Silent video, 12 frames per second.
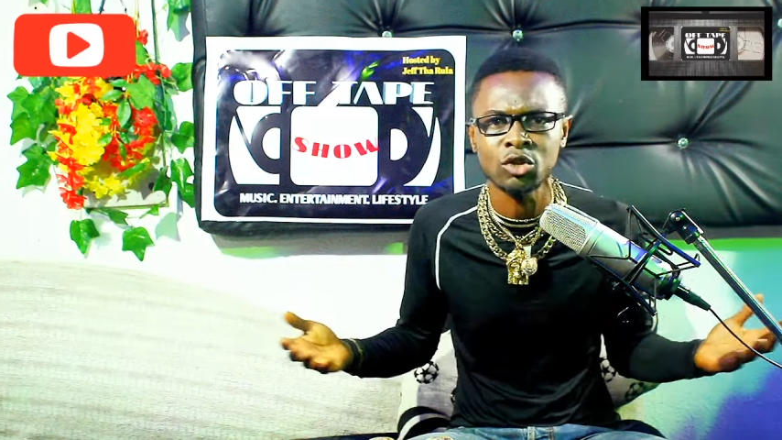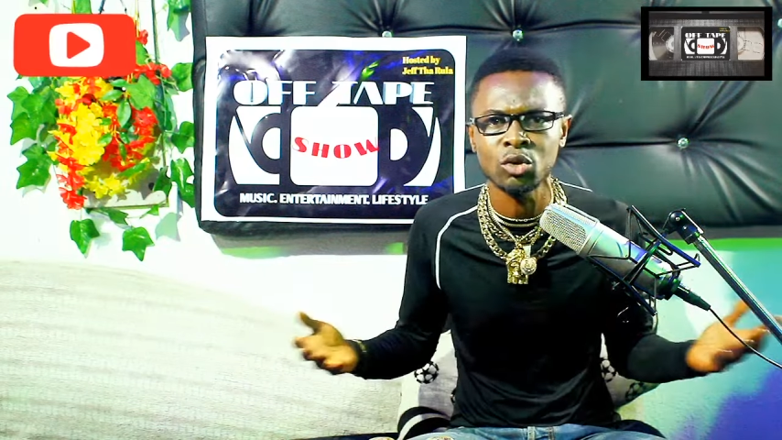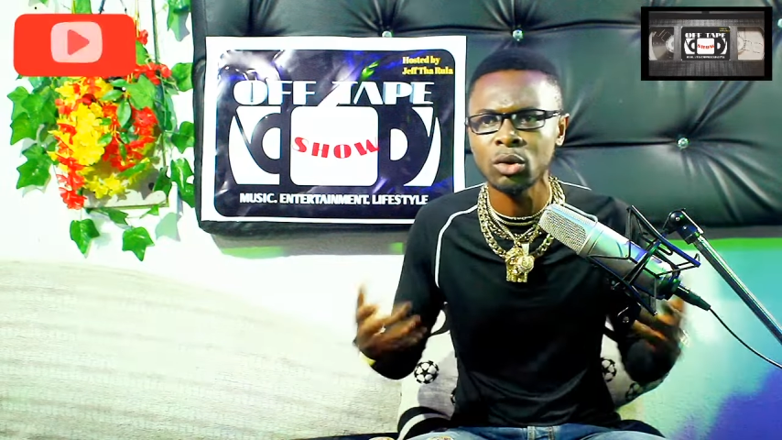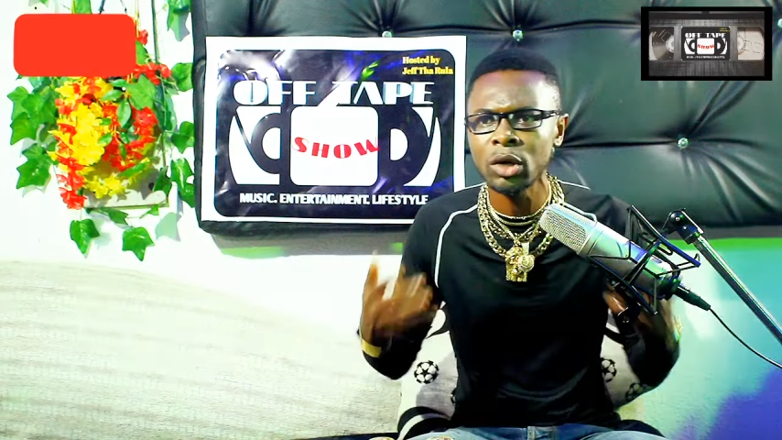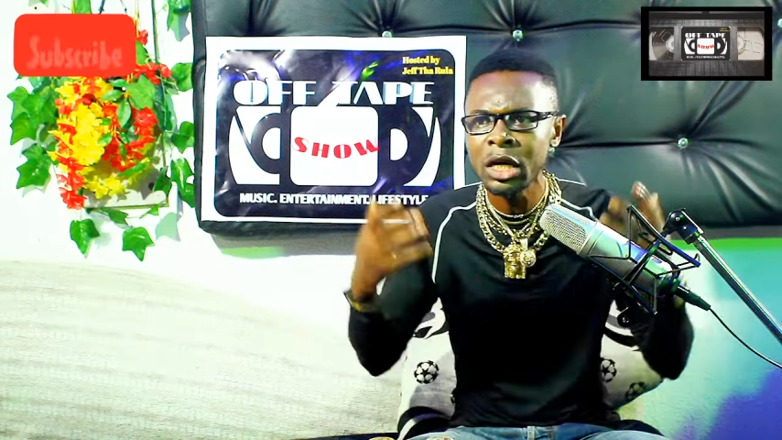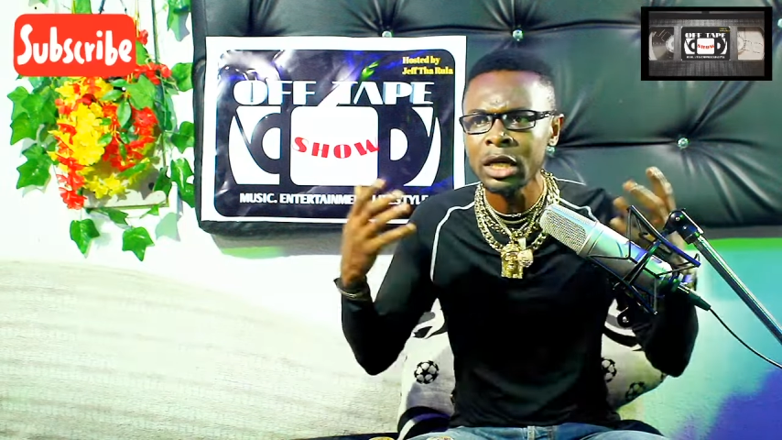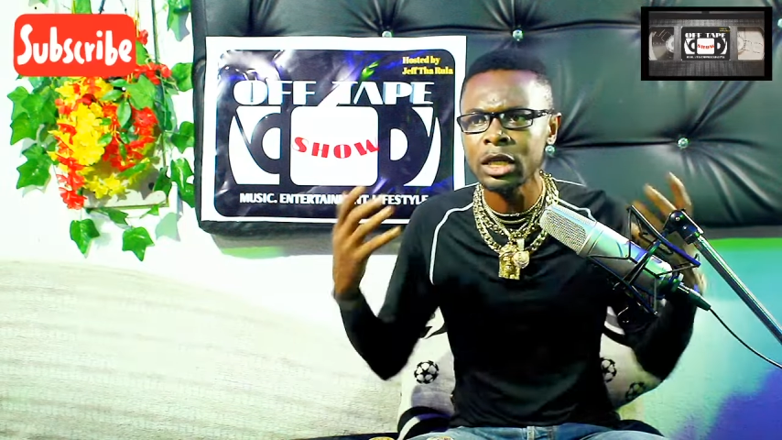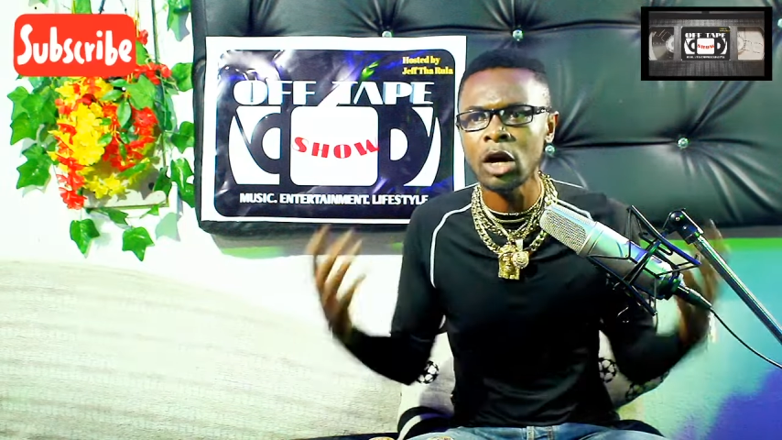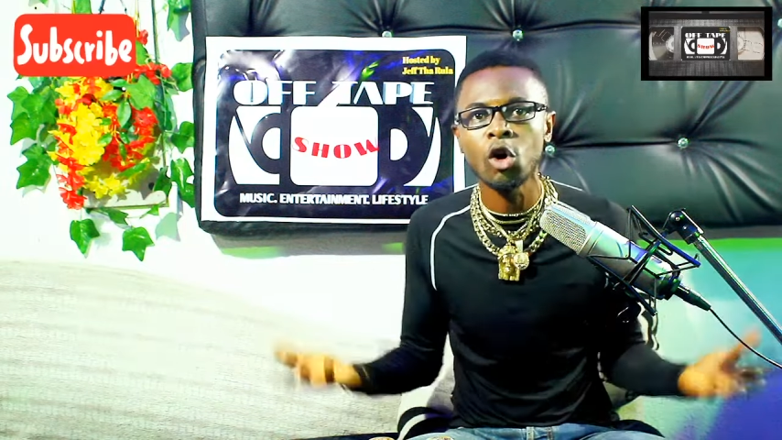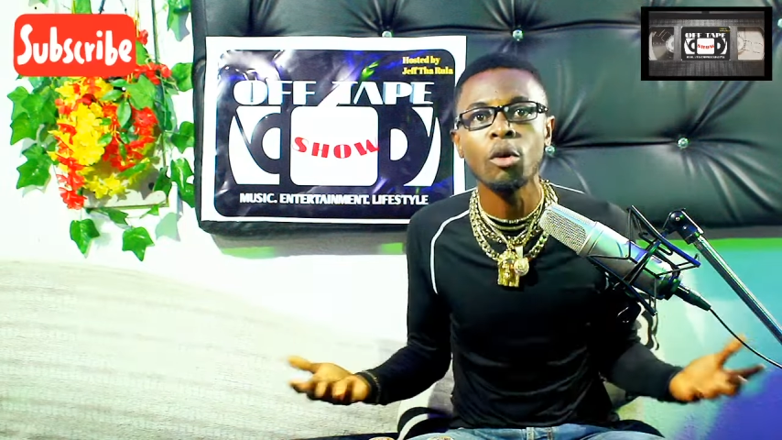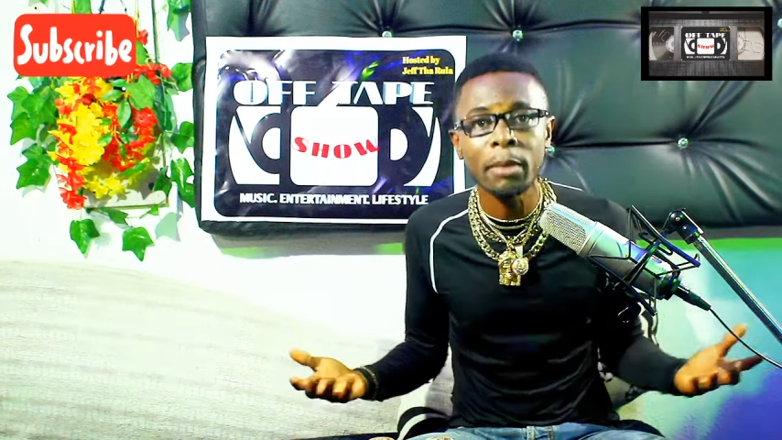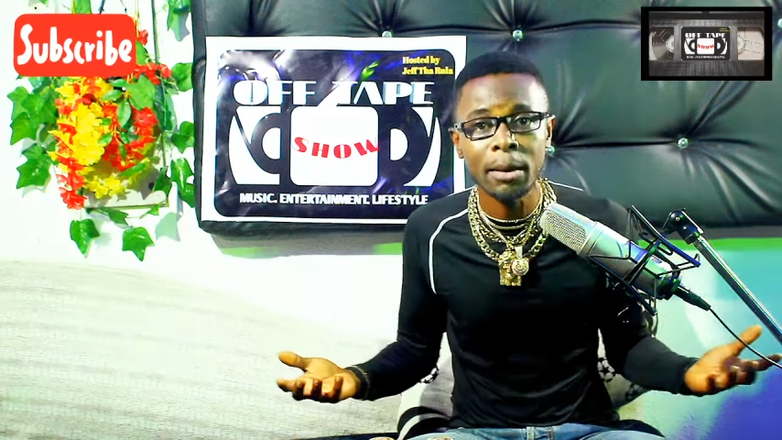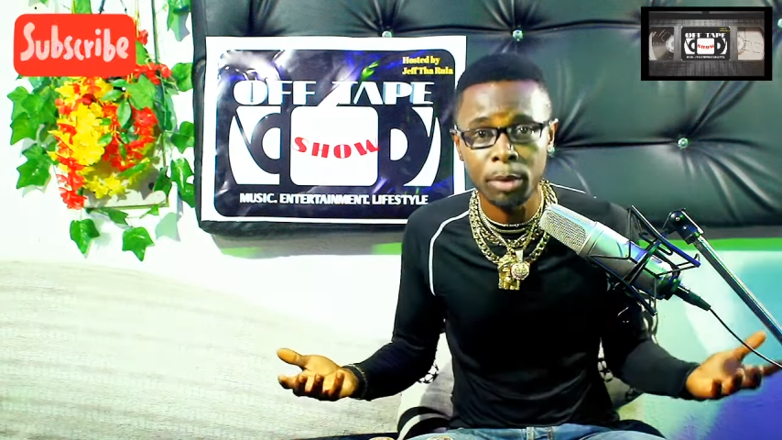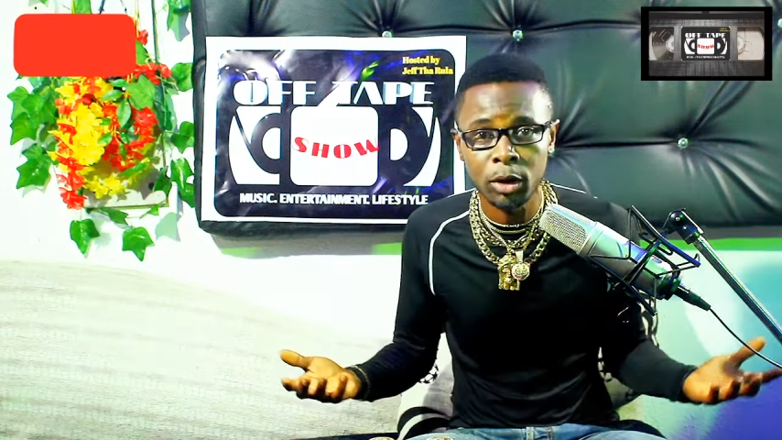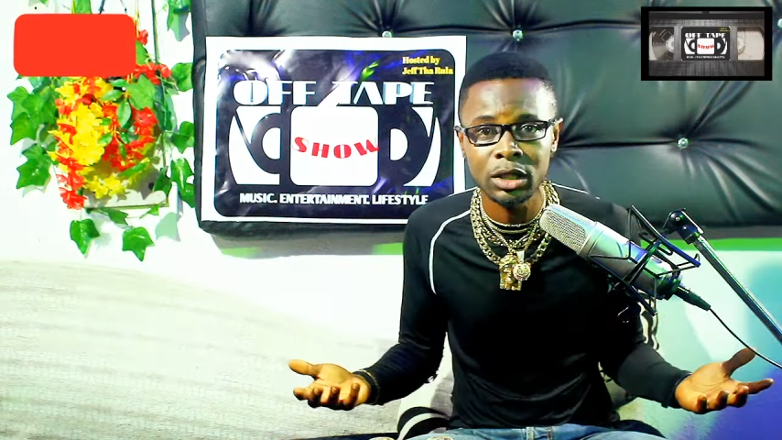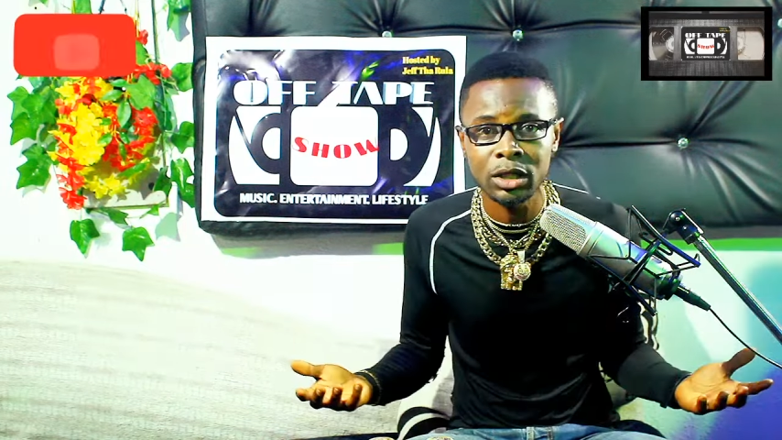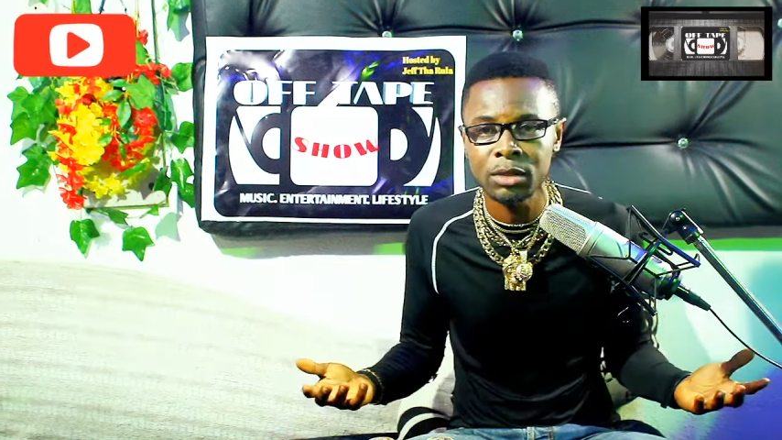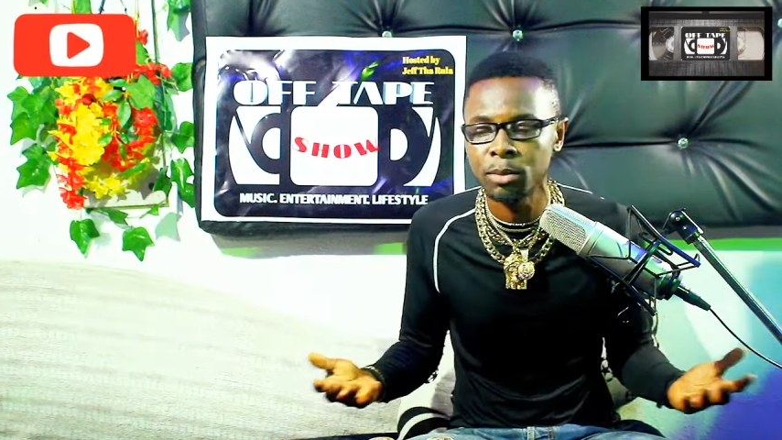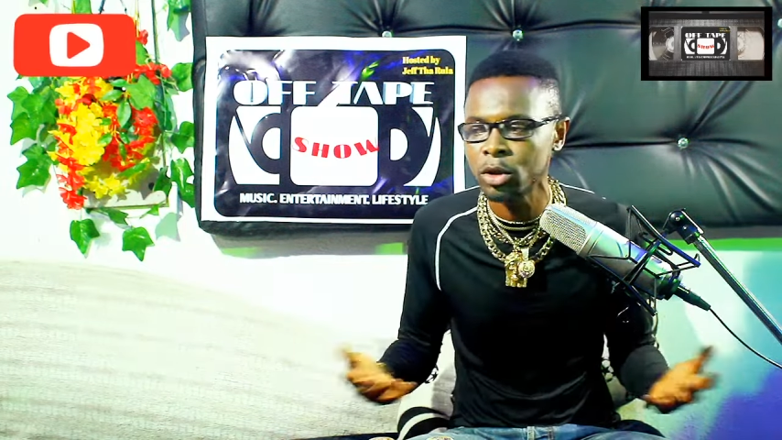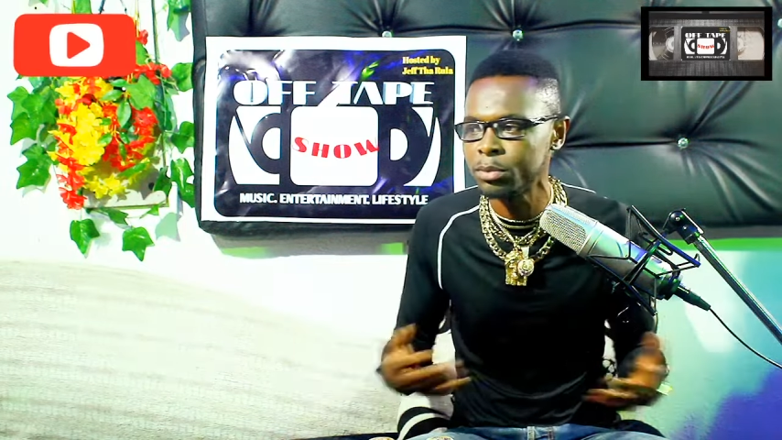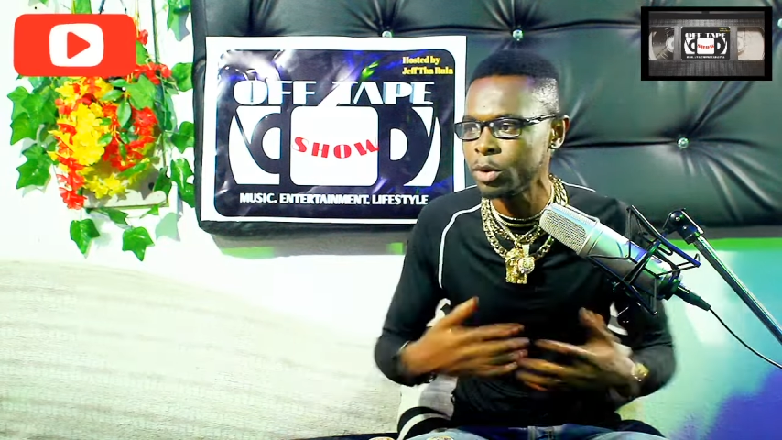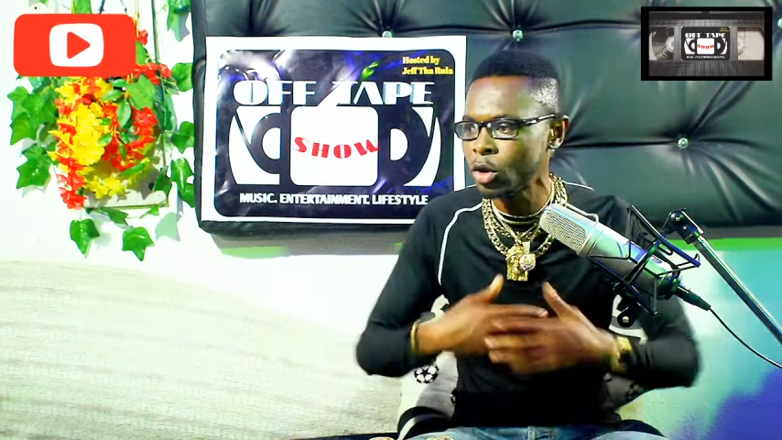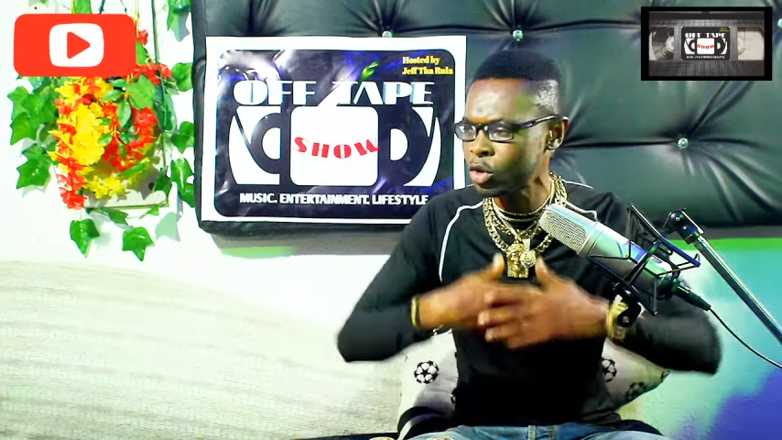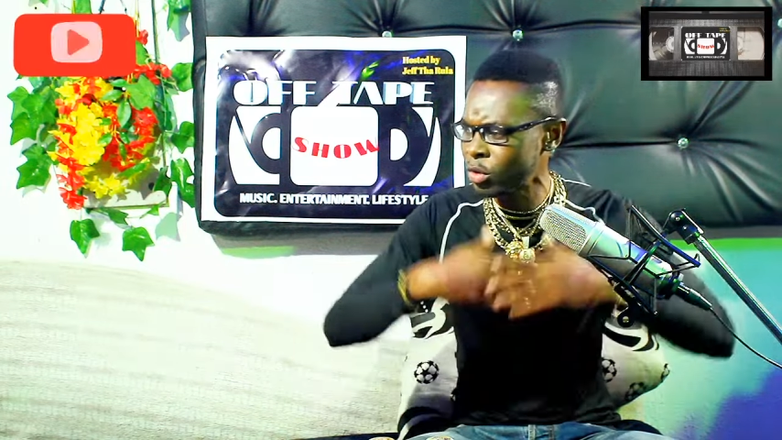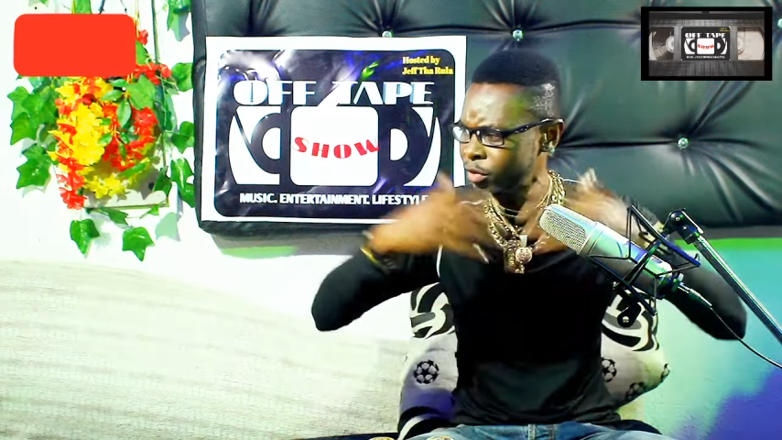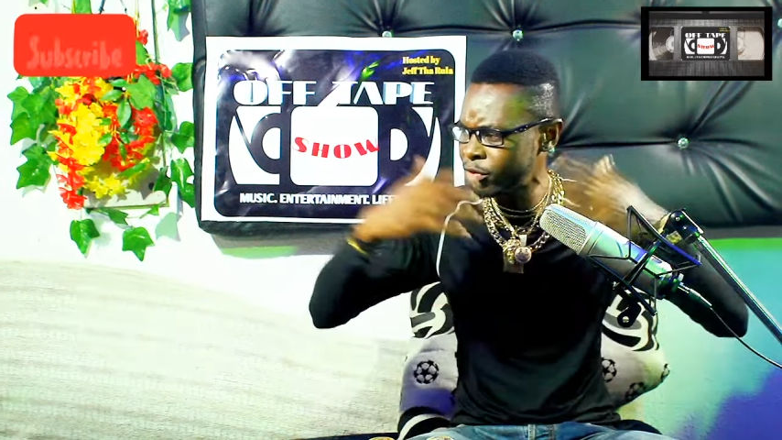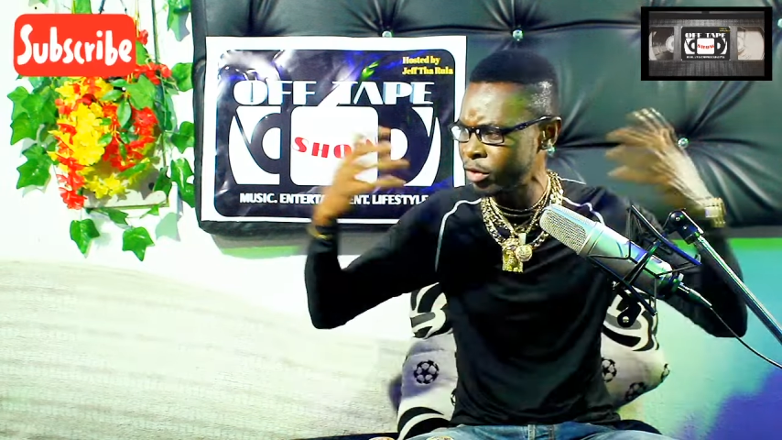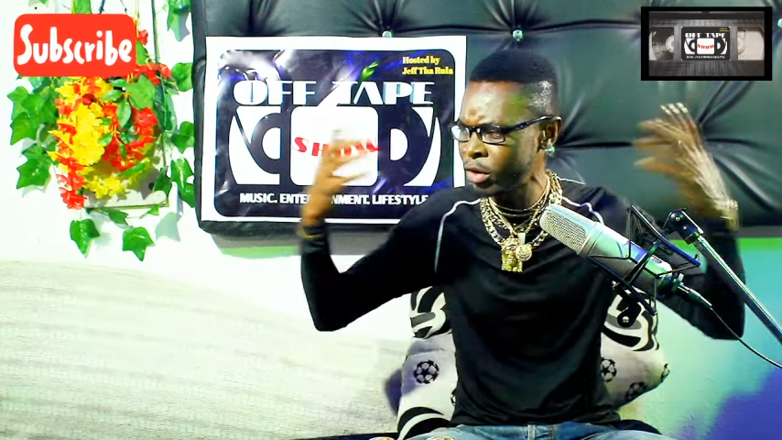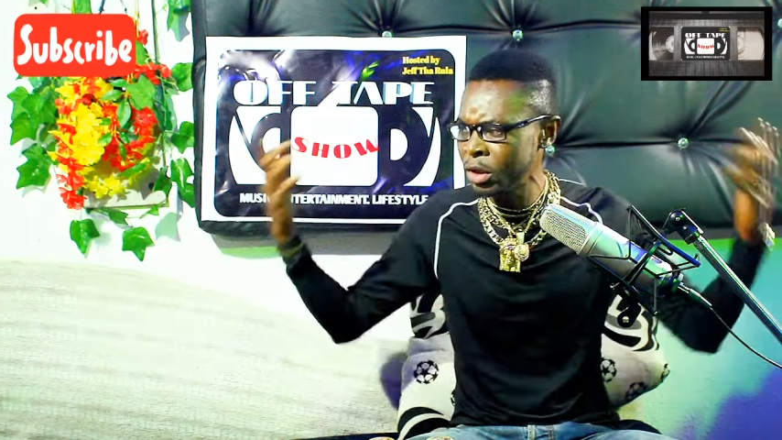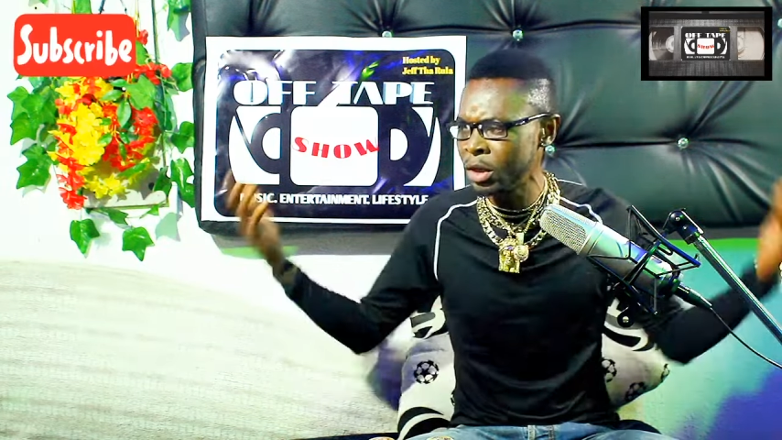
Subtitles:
so they are all my buddies, but because of,